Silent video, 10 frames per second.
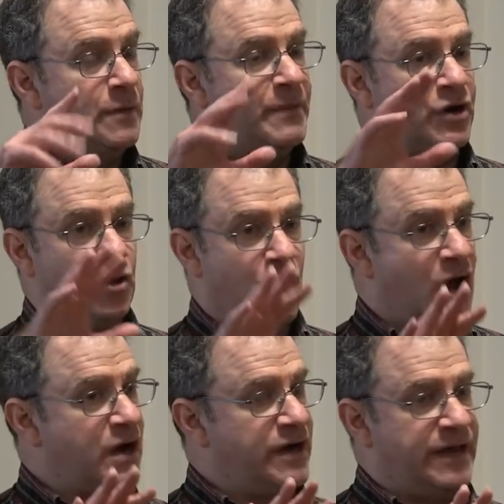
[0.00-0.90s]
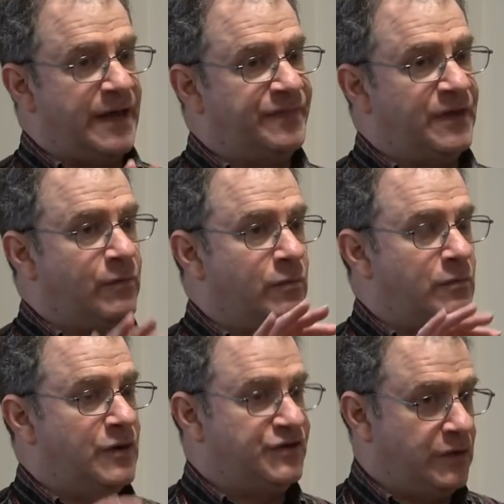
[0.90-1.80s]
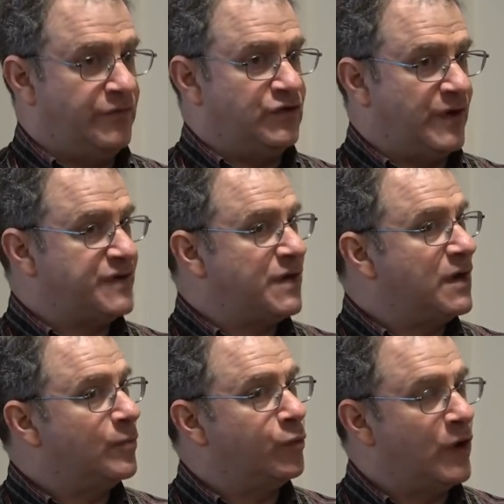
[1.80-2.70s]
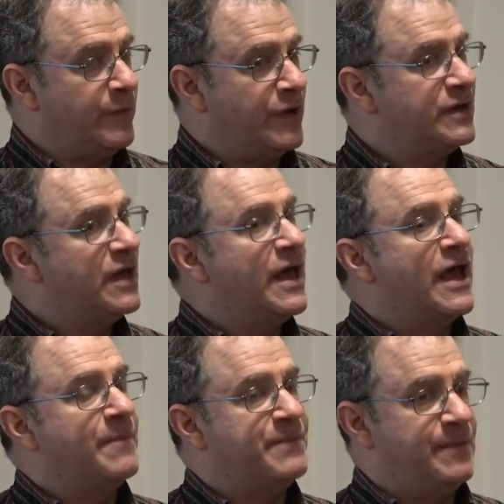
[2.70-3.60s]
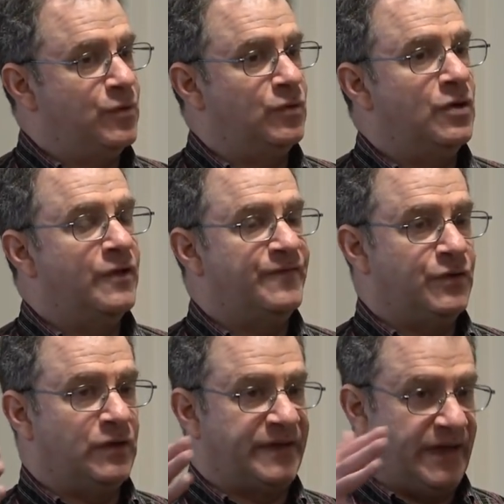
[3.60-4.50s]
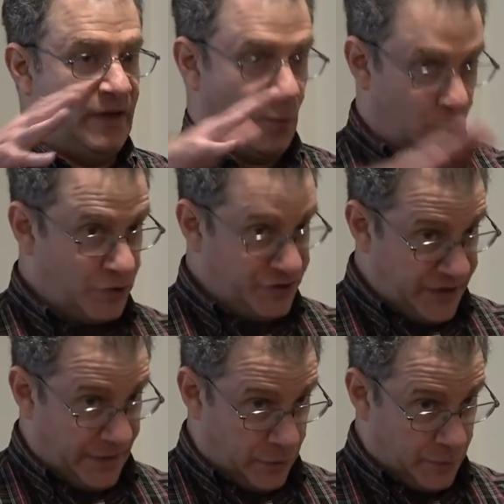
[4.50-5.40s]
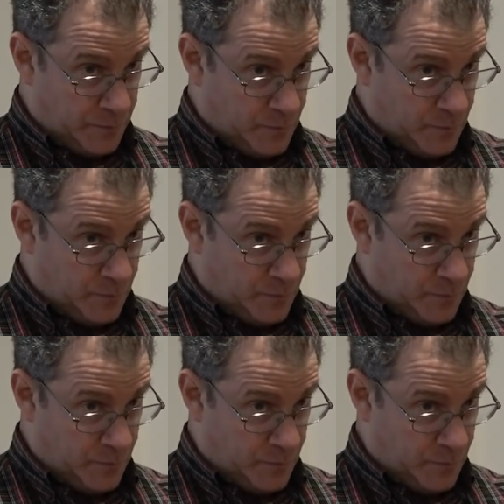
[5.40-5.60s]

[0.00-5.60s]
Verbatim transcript: But you're not going to get there until you've addressed unemployment and people feel like they can work together,